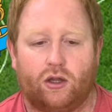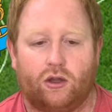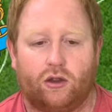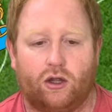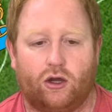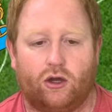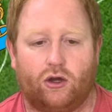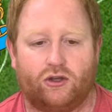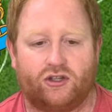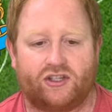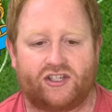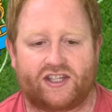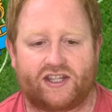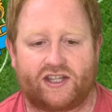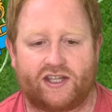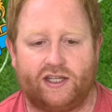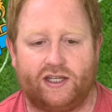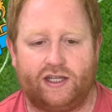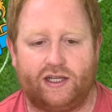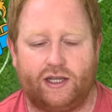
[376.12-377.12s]
lost
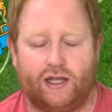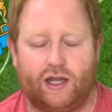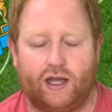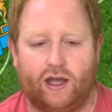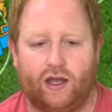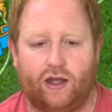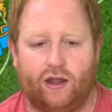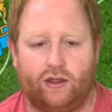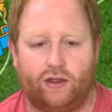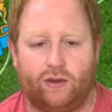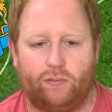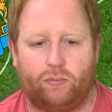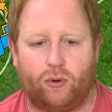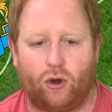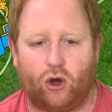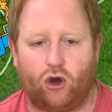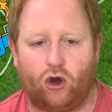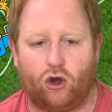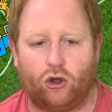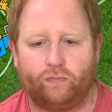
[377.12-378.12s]
the
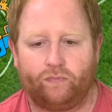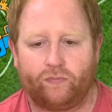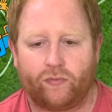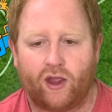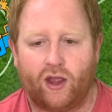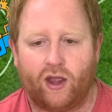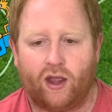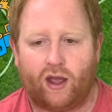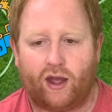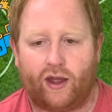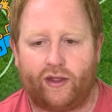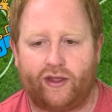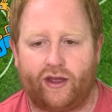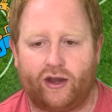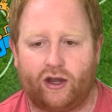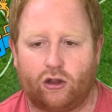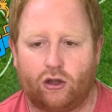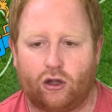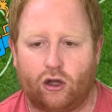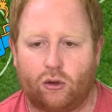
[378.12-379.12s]
ball, and
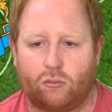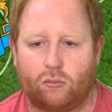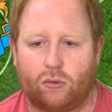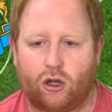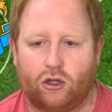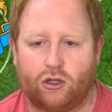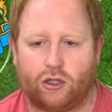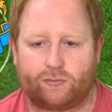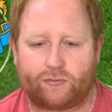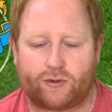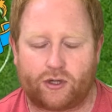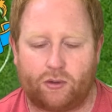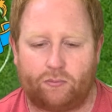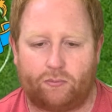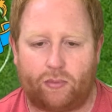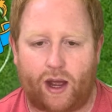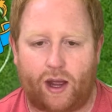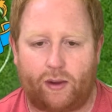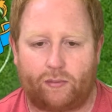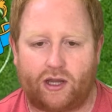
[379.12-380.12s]
then a long ball up to
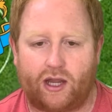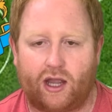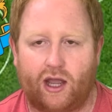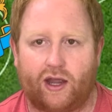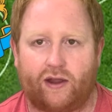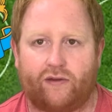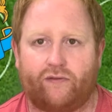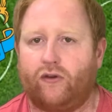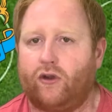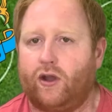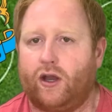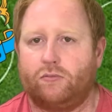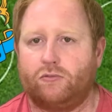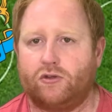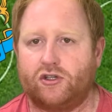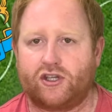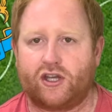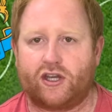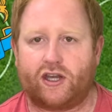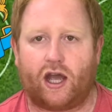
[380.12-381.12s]
Aubameyang for him
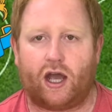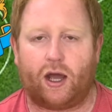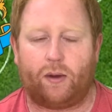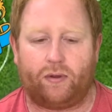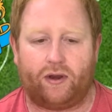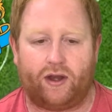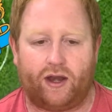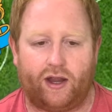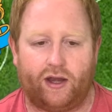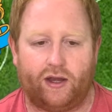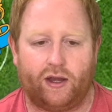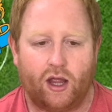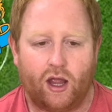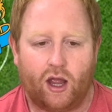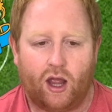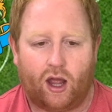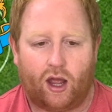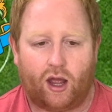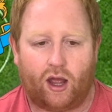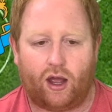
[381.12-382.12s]
just to tap it in.
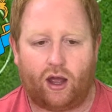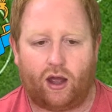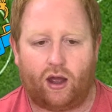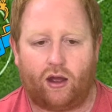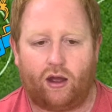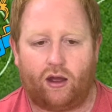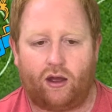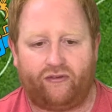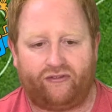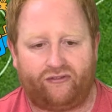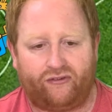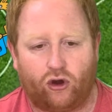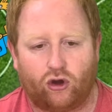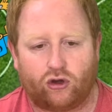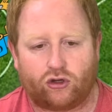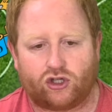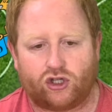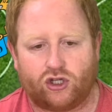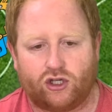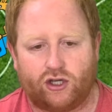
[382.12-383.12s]
A
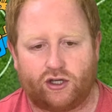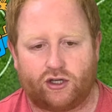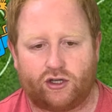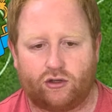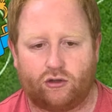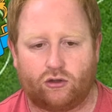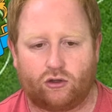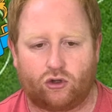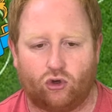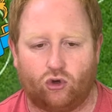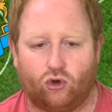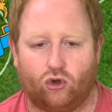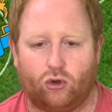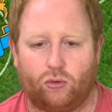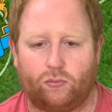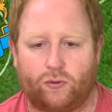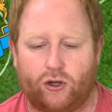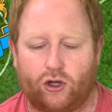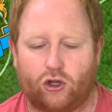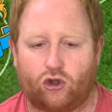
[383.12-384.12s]
fortunate goal,
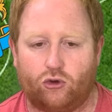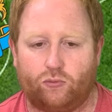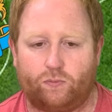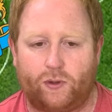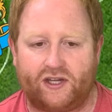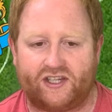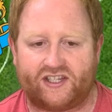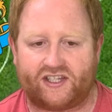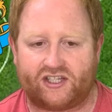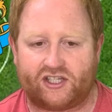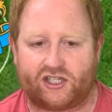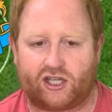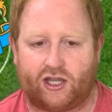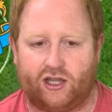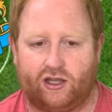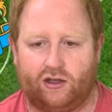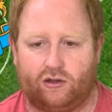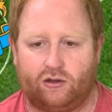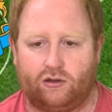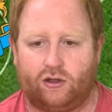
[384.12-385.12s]
but a good piece of
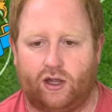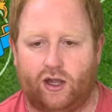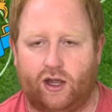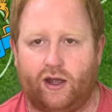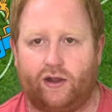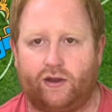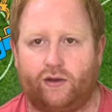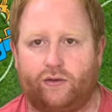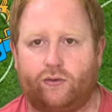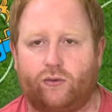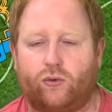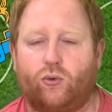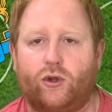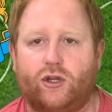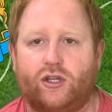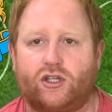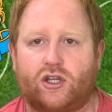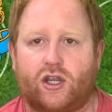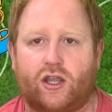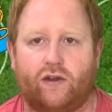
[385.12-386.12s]
skill, and
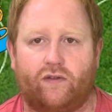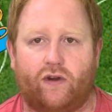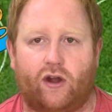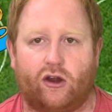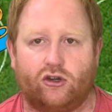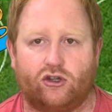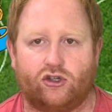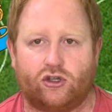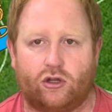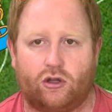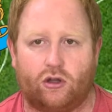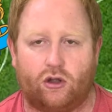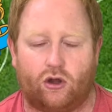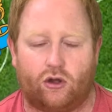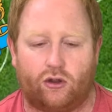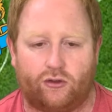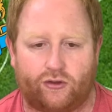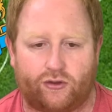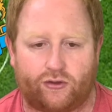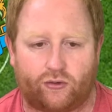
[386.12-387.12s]
which give Arsenal
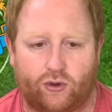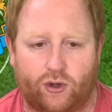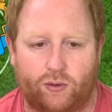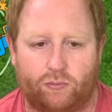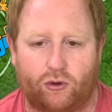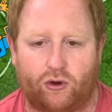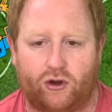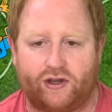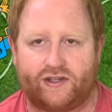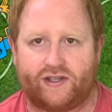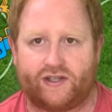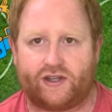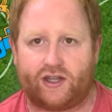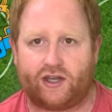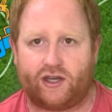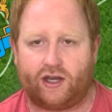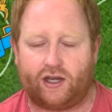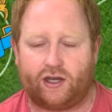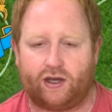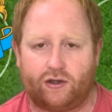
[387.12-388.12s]
all the 3 points that they
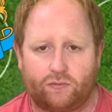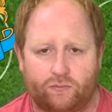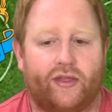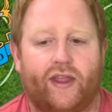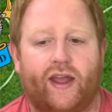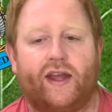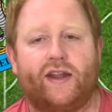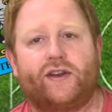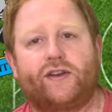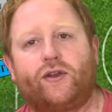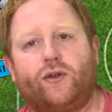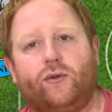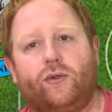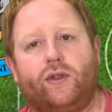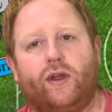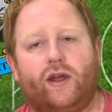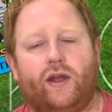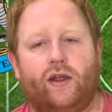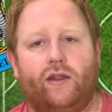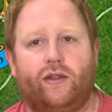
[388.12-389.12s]
needed. Then to
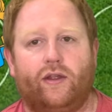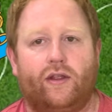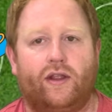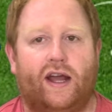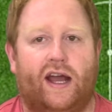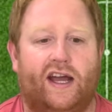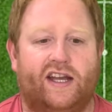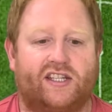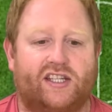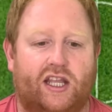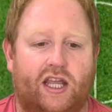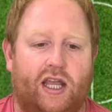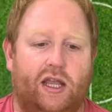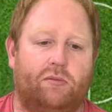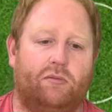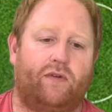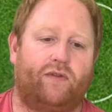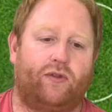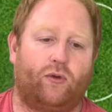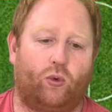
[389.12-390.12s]
the last
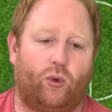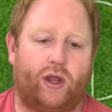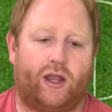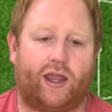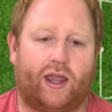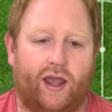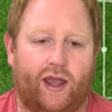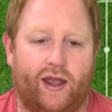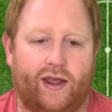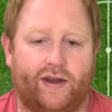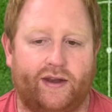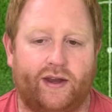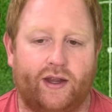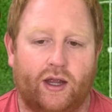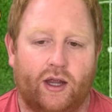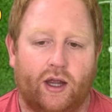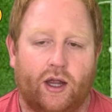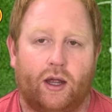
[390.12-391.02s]
game of the weekend,